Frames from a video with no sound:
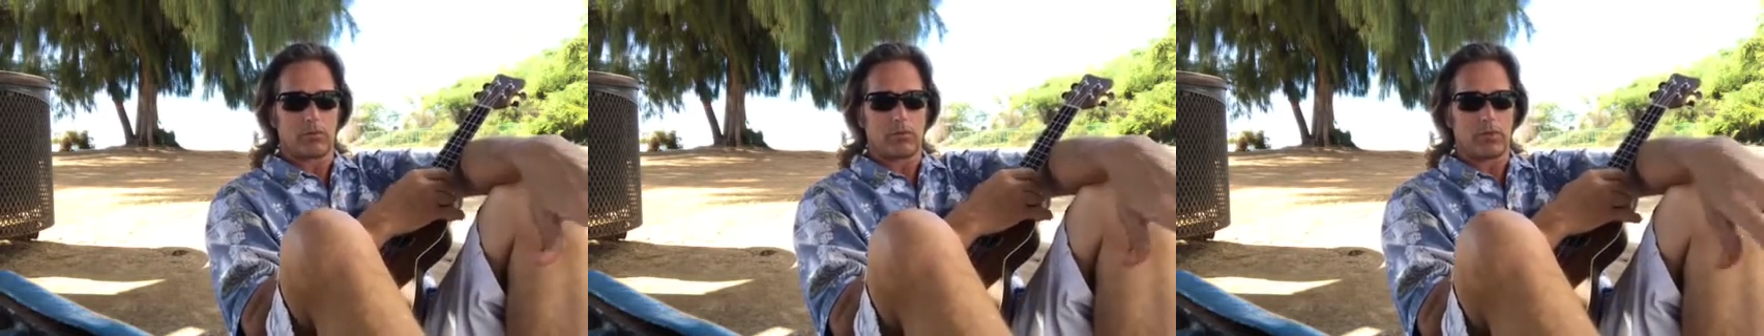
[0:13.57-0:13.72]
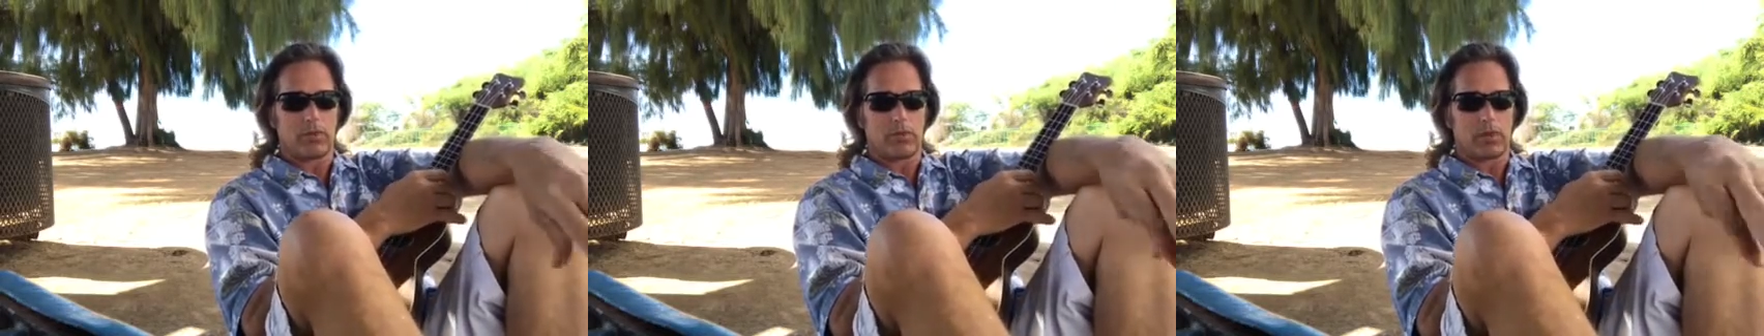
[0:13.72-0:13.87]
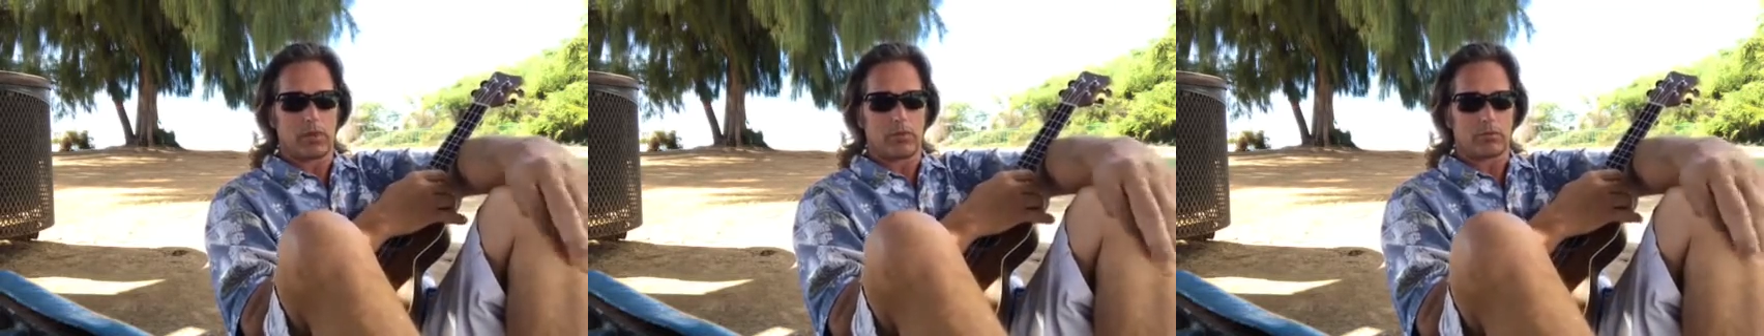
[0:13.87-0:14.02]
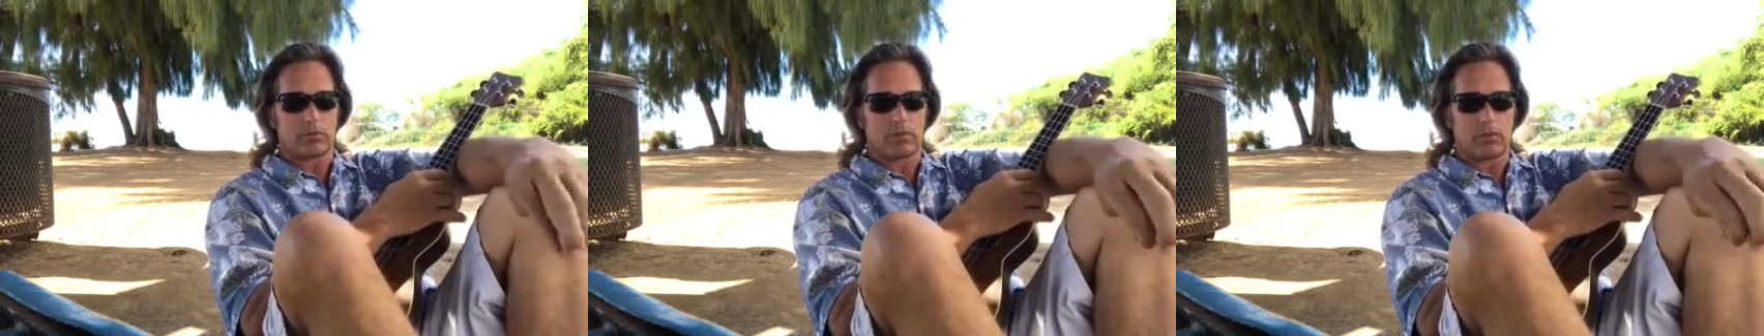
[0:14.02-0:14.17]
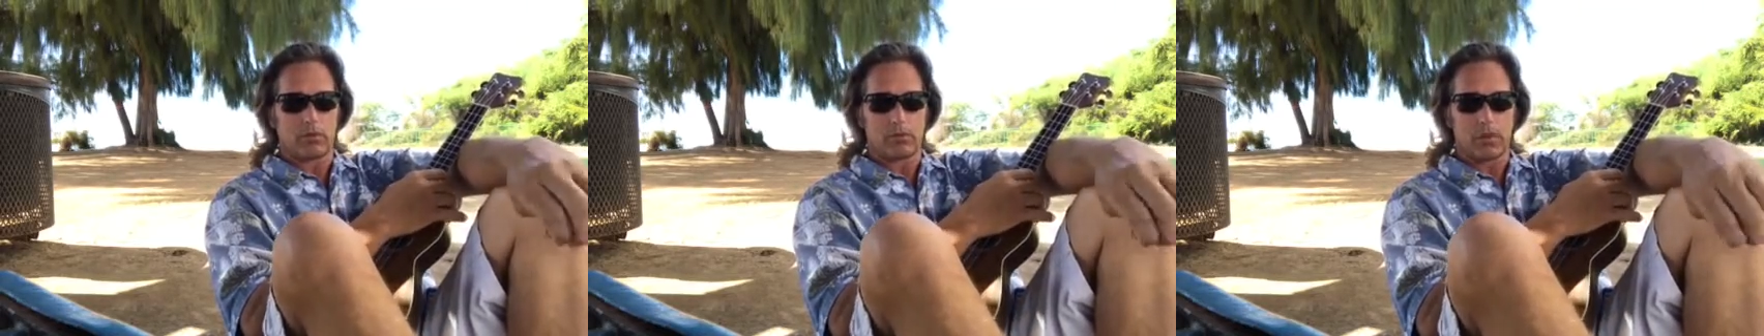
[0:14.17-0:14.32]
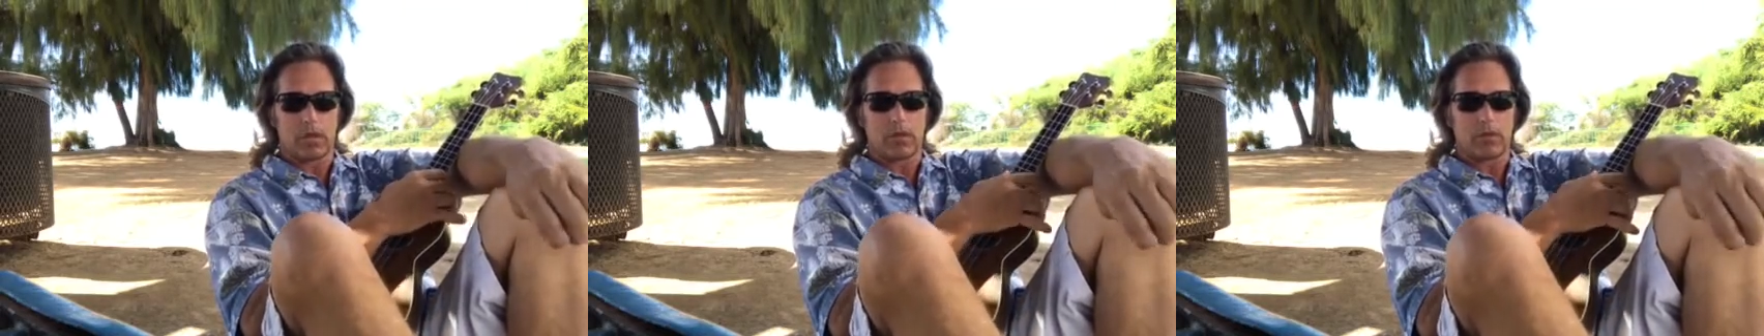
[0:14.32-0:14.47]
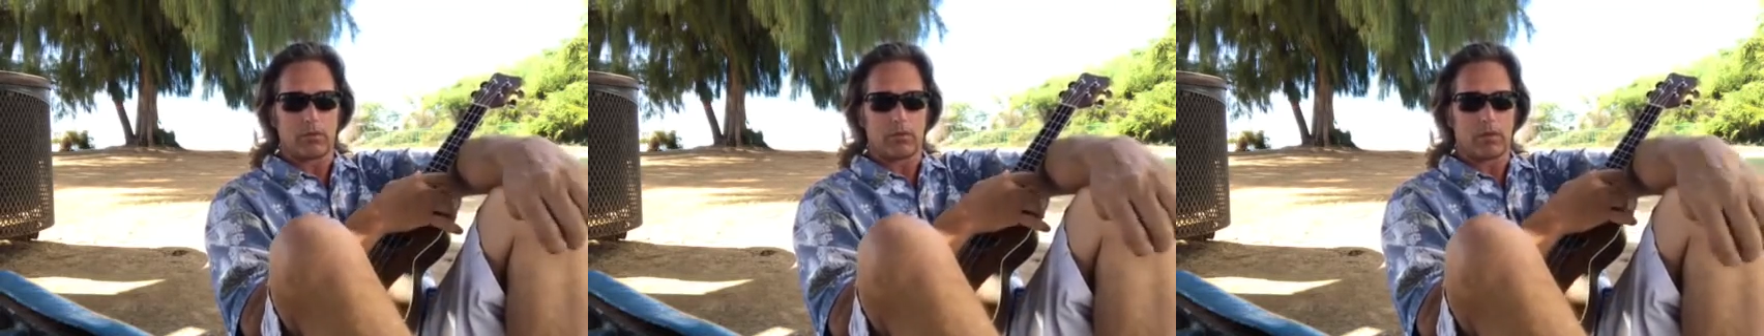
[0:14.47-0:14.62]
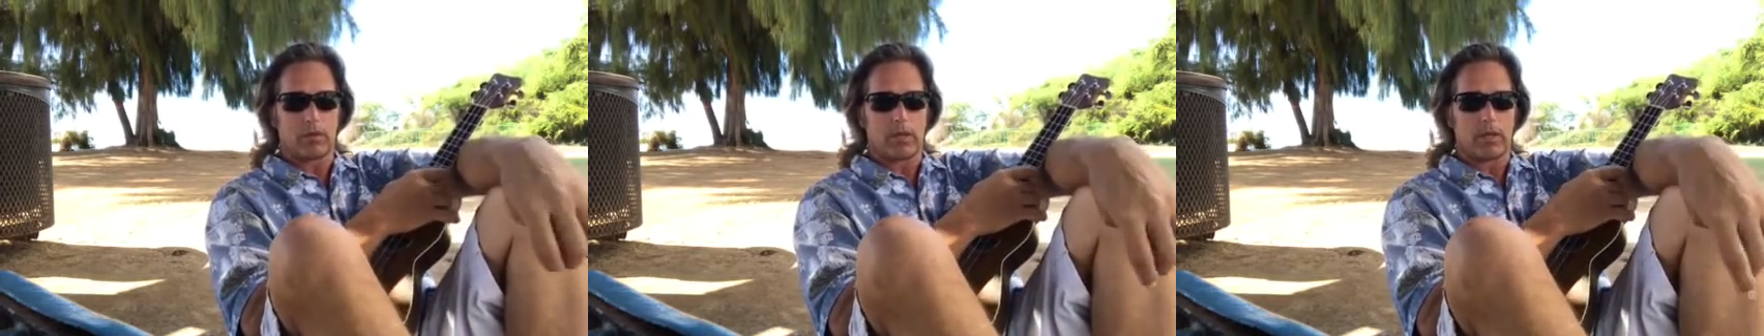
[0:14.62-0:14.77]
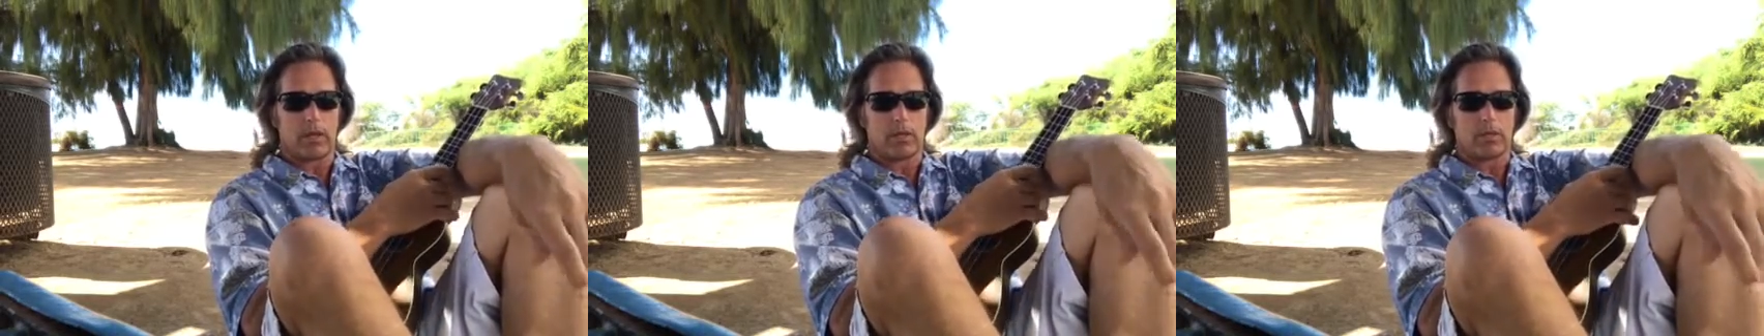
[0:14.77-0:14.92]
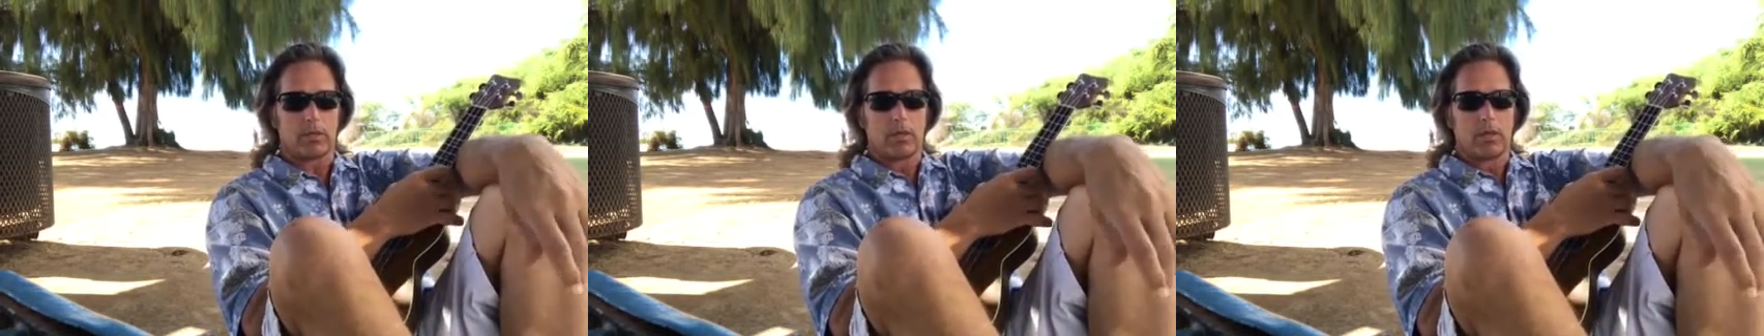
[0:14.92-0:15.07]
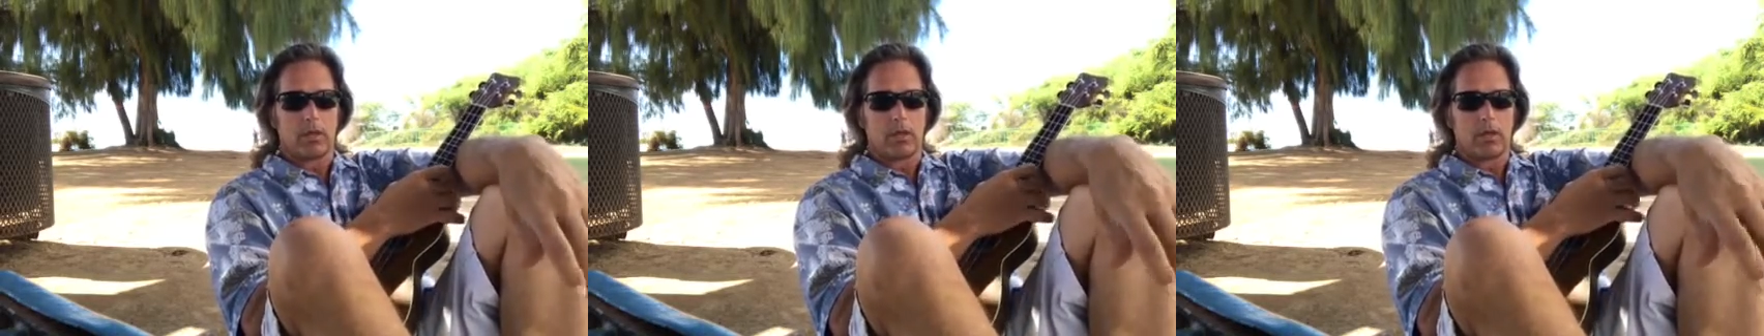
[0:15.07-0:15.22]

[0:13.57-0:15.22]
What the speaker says: video, so I'm not doing that.